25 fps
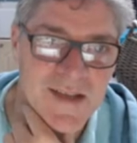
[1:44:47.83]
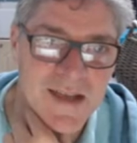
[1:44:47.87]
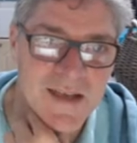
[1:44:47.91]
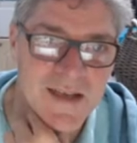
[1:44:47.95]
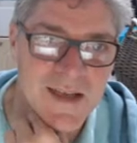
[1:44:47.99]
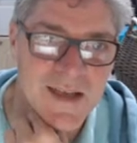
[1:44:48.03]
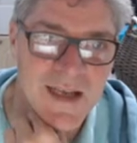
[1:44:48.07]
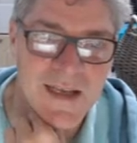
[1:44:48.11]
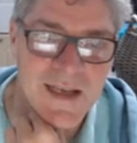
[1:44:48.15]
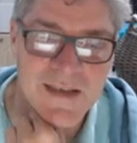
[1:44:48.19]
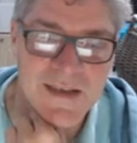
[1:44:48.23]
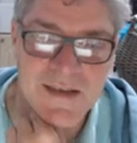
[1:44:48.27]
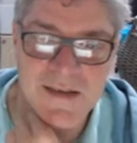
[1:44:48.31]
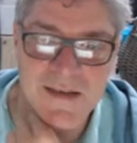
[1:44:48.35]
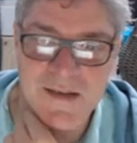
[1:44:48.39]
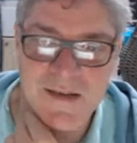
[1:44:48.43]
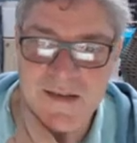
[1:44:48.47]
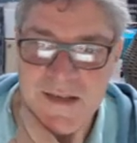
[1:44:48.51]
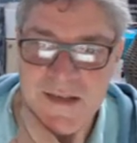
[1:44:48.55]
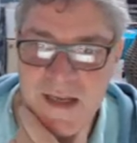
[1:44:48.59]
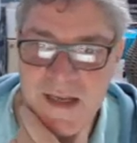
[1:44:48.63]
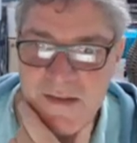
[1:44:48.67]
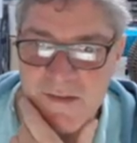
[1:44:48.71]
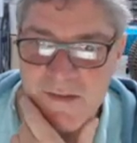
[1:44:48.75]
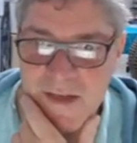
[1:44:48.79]
dedicated to
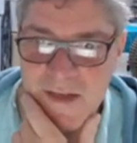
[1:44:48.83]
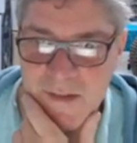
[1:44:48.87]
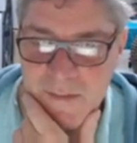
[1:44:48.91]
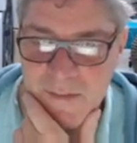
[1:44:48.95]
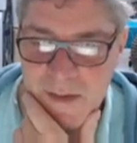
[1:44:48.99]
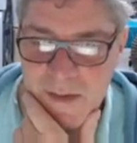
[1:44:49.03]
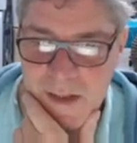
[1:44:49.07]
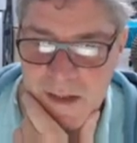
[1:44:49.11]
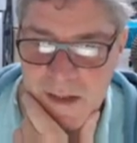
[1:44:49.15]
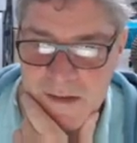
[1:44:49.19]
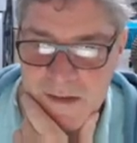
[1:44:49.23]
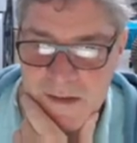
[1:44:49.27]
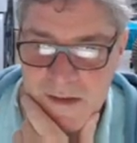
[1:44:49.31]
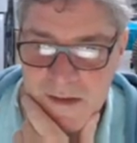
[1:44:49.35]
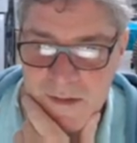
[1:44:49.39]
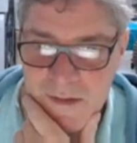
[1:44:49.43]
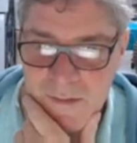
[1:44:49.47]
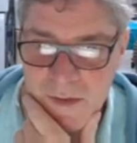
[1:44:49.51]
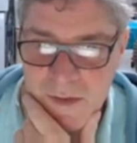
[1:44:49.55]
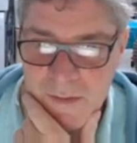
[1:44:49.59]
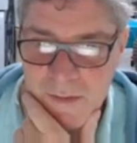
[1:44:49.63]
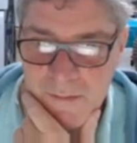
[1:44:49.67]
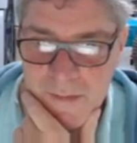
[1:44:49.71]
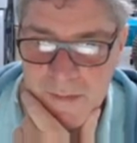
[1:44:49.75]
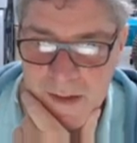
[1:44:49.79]
say V plus and the
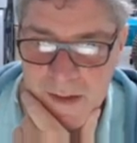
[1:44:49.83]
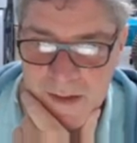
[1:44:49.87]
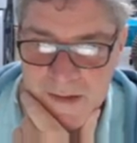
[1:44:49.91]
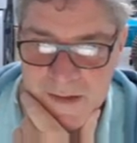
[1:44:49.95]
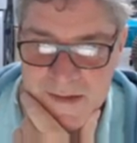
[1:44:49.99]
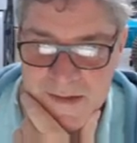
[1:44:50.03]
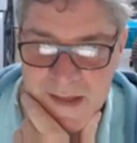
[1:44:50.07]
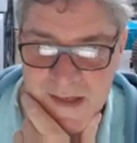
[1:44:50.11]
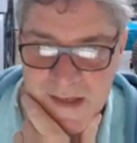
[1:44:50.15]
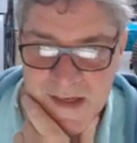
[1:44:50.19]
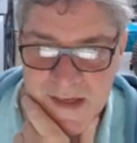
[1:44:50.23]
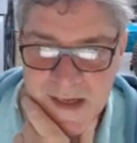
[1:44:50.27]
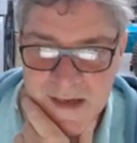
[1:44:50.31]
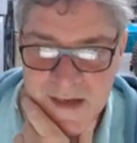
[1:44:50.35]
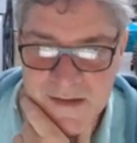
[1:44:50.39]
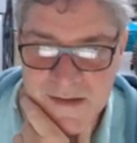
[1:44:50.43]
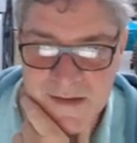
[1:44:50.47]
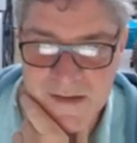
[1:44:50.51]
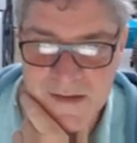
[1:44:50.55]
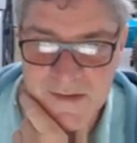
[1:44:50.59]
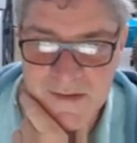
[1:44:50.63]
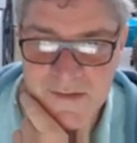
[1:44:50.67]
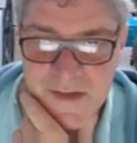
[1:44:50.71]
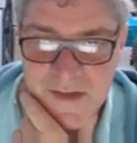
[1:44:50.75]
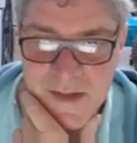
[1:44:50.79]
bottom part is
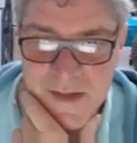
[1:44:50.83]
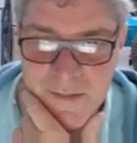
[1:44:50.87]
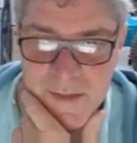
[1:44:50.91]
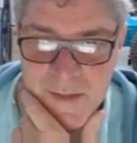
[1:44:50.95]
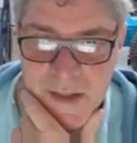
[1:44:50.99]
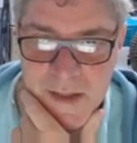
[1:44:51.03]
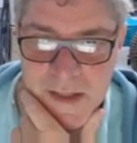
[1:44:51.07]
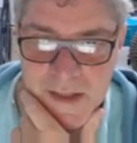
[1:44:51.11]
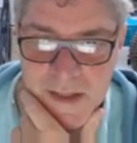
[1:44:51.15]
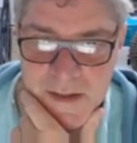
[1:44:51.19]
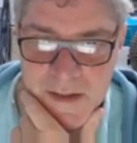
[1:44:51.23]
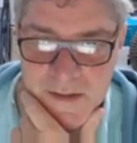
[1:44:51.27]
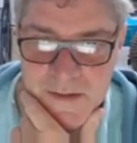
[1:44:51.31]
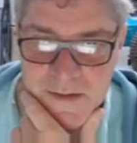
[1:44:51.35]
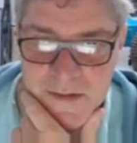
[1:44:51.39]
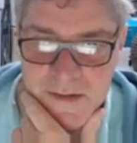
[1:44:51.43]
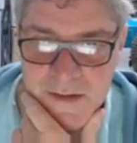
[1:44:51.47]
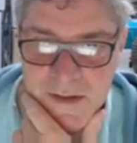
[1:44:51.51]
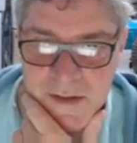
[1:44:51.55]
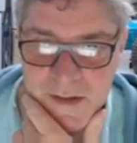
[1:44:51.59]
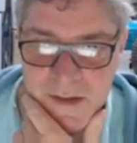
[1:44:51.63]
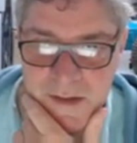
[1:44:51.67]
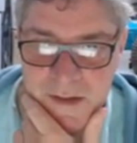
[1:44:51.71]
dedicated to V minus.